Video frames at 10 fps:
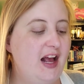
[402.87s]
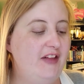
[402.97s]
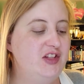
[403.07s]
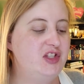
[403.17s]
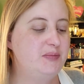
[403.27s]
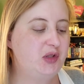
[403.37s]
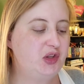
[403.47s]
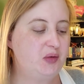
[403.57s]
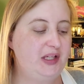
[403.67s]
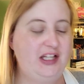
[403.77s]
And this is book
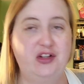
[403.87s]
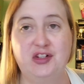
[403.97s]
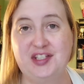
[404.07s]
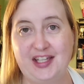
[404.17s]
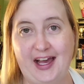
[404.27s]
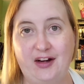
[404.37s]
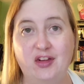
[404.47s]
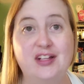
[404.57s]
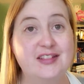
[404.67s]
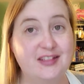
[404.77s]
three in her
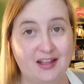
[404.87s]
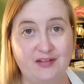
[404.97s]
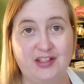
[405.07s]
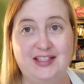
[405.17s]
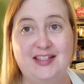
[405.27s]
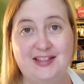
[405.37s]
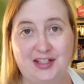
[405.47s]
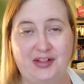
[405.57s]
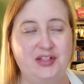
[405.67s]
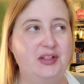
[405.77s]
Seattle Sullivan's series.